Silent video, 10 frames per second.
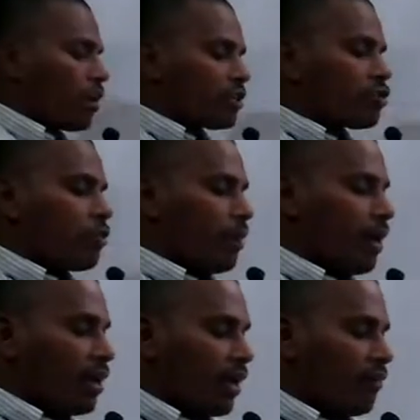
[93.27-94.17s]
wants to
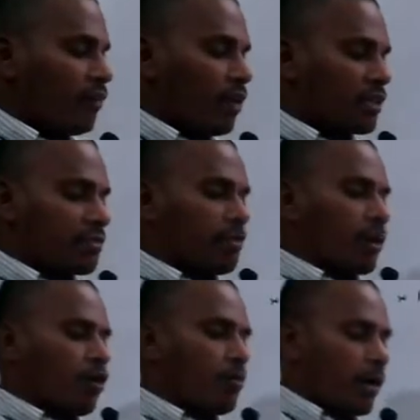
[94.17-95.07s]
make a fast
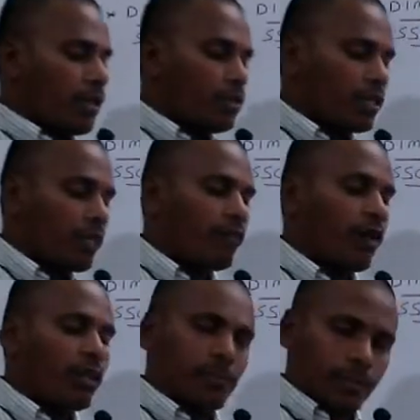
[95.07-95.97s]
buck by using a
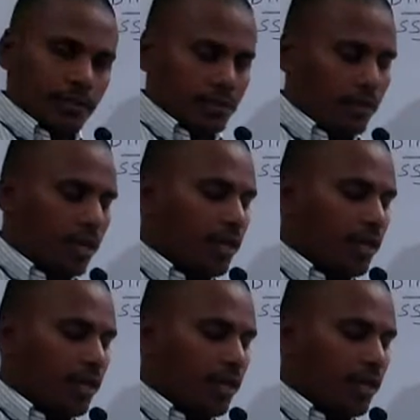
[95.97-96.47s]
false measure.